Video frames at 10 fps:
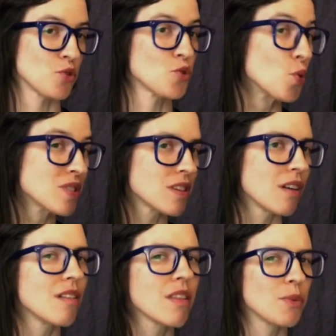are so
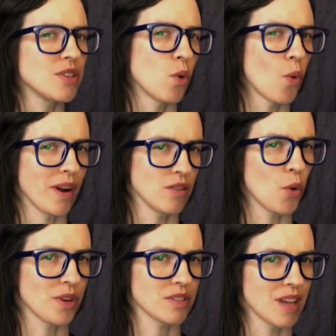subtle that we don't quite
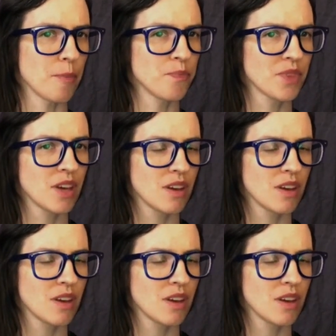notice them.